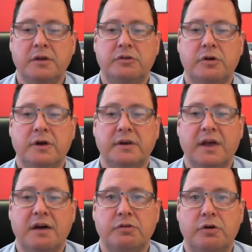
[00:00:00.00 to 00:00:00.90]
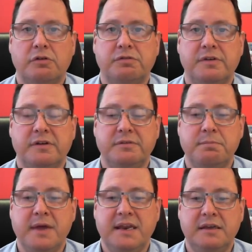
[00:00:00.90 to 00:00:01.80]
try and cover off as
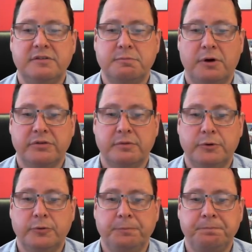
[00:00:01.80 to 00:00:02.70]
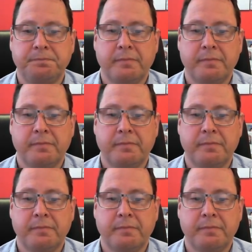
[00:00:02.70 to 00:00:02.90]
many as possible.